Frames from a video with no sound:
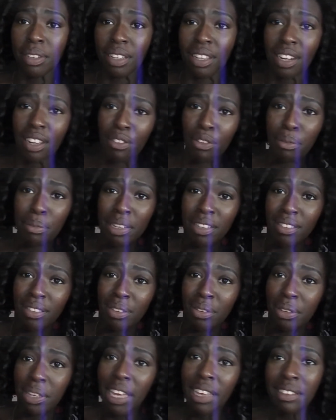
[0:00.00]
and I've got my
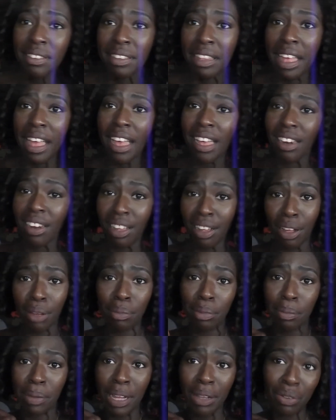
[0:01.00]
suitcase there like
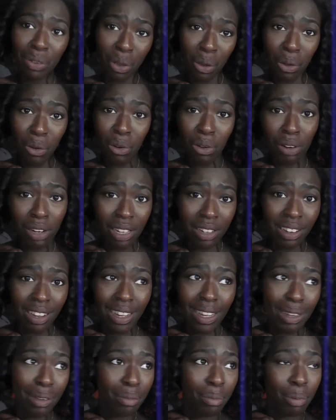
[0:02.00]
I'm about to go on holiday,